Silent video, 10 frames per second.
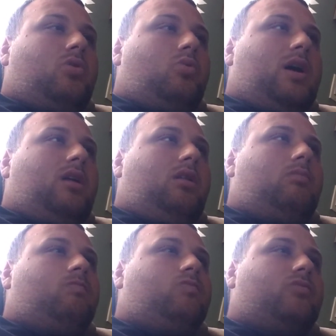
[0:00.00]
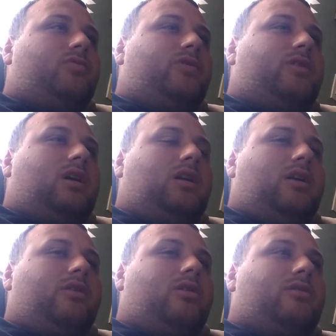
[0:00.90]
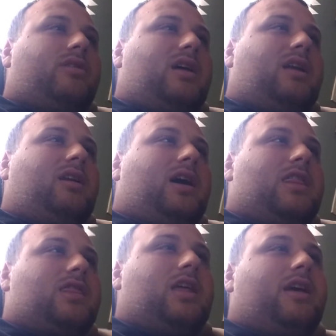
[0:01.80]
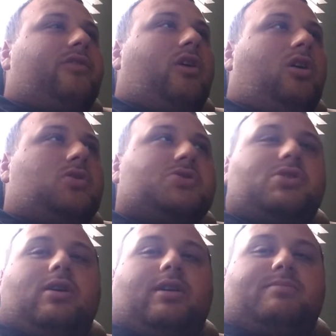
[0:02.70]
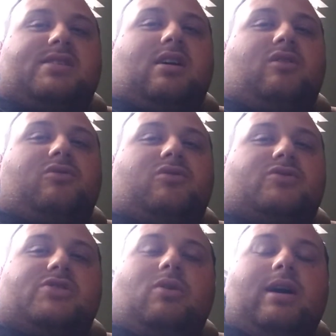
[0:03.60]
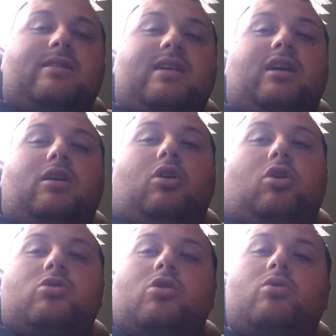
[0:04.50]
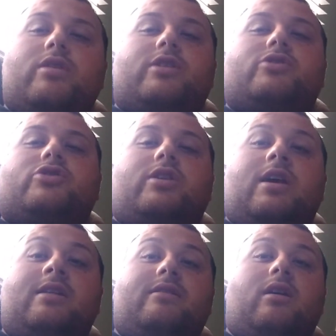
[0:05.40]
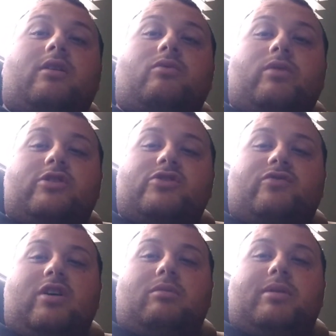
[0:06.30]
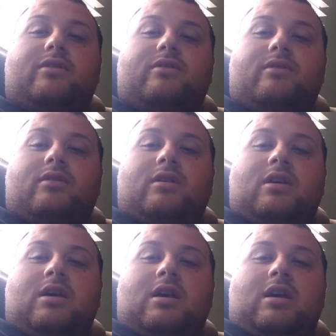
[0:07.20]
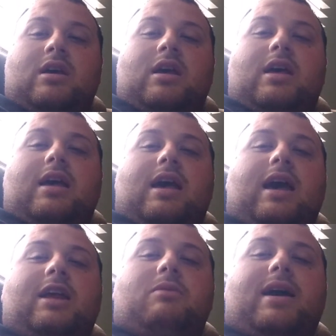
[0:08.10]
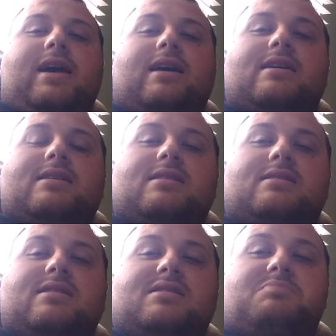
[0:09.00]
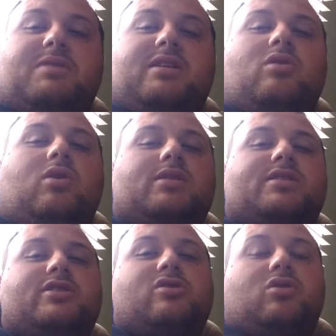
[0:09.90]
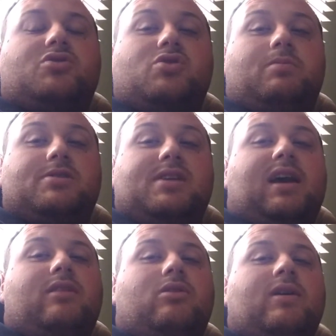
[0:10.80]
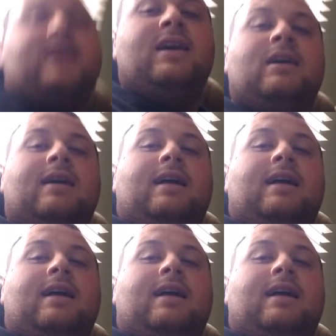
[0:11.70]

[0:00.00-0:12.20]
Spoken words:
Well, none other than, I think, the Hulkster himself. So I think Hulk Hogan should induct Regis Philbin. Anyway, this has been your Digital Super Saiyan 3,